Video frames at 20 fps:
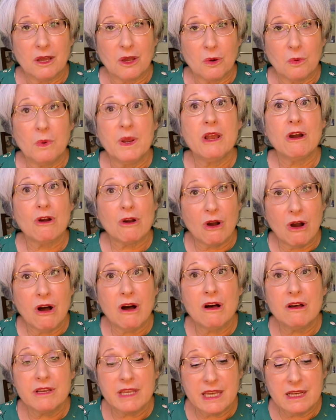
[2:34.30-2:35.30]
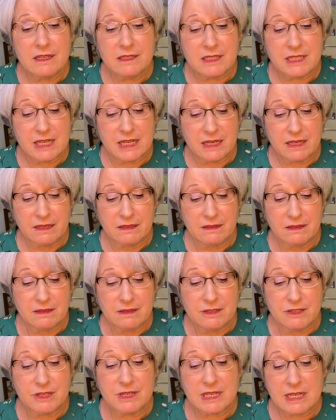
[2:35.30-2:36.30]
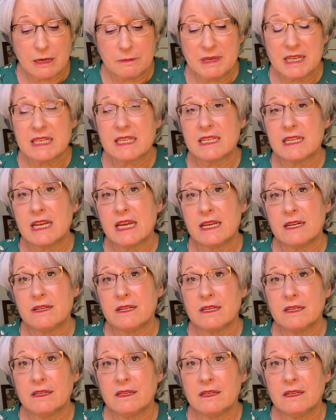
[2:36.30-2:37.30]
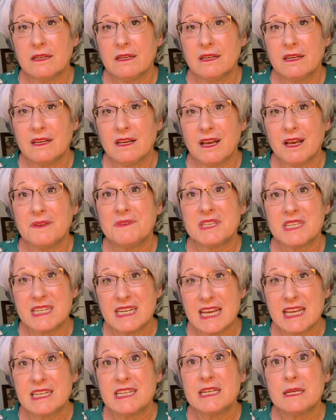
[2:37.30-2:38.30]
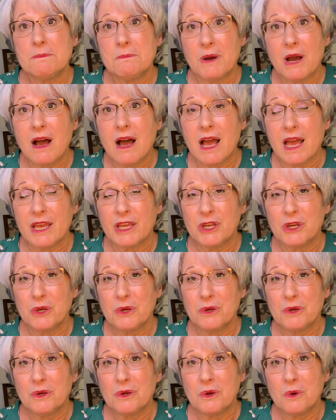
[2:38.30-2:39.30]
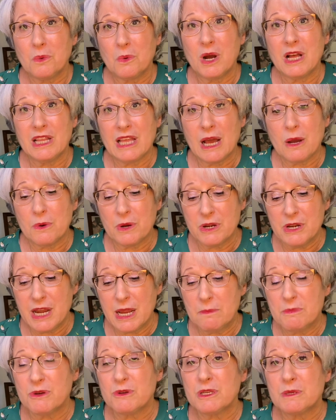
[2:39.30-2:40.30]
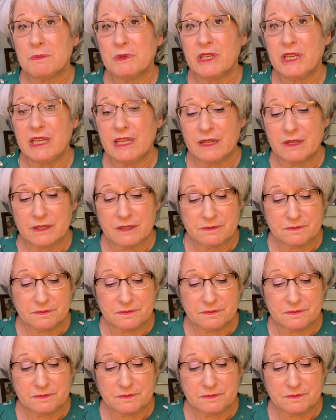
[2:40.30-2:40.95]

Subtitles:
We are all guilty, to some extent, of standing by while our neighbors bleed.